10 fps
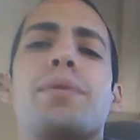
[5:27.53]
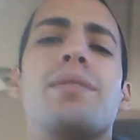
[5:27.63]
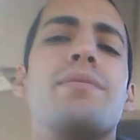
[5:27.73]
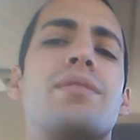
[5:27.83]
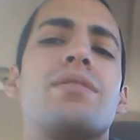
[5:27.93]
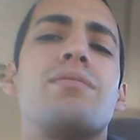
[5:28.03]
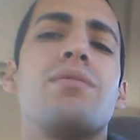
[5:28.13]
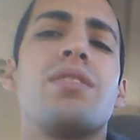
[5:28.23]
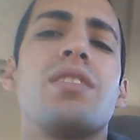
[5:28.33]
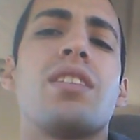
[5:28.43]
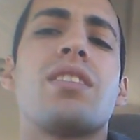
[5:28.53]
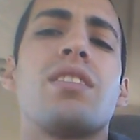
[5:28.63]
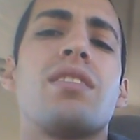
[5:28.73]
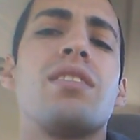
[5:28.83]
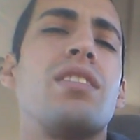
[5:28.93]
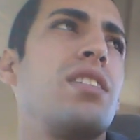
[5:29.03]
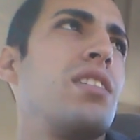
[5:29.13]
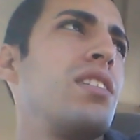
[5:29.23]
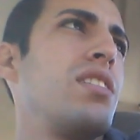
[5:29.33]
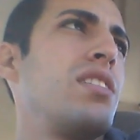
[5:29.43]
but it's really not gonna.
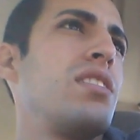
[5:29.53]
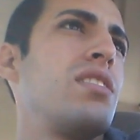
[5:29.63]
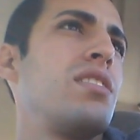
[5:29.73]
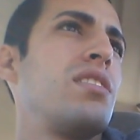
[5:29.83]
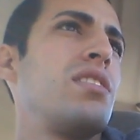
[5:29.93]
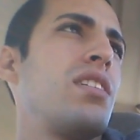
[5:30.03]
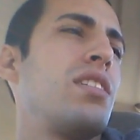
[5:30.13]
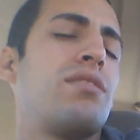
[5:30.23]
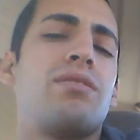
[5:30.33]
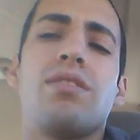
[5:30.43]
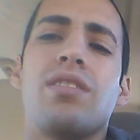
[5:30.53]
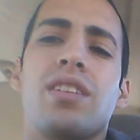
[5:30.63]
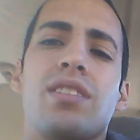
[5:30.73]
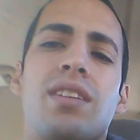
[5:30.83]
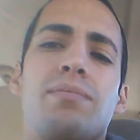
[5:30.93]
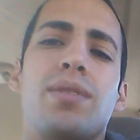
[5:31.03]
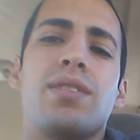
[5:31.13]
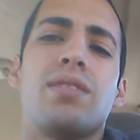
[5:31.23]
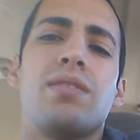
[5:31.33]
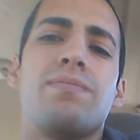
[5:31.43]
It's really not that
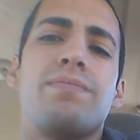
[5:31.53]
much."